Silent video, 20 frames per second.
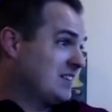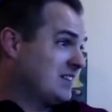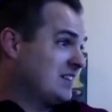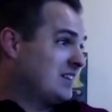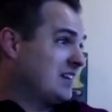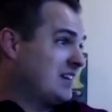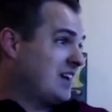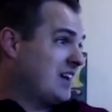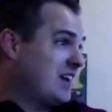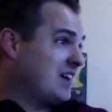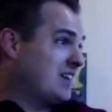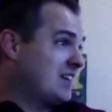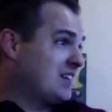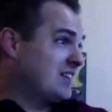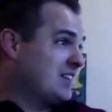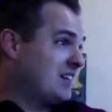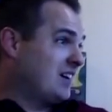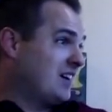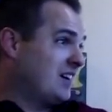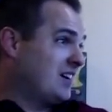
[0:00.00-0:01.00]

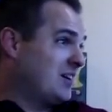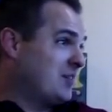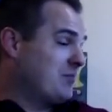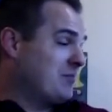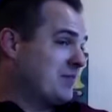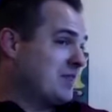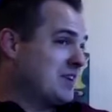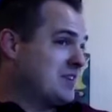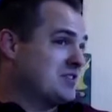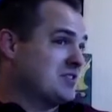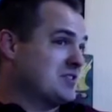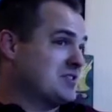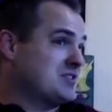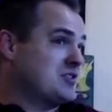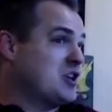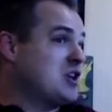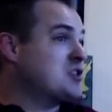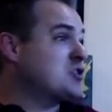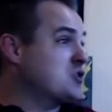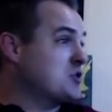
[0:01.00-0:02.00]
And it just
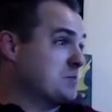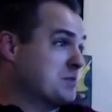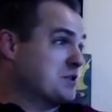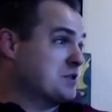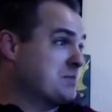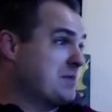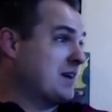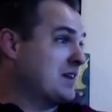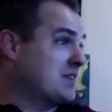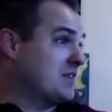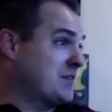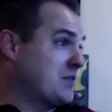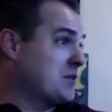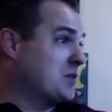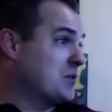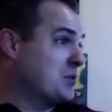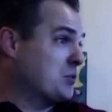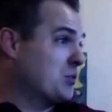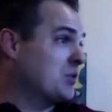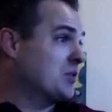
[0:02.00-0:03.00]
changes your perspective on
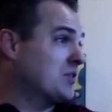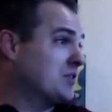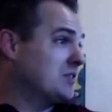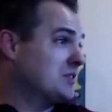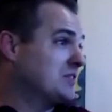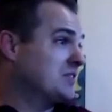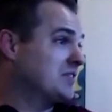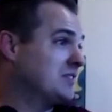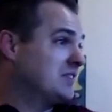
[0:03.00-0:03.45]
the world.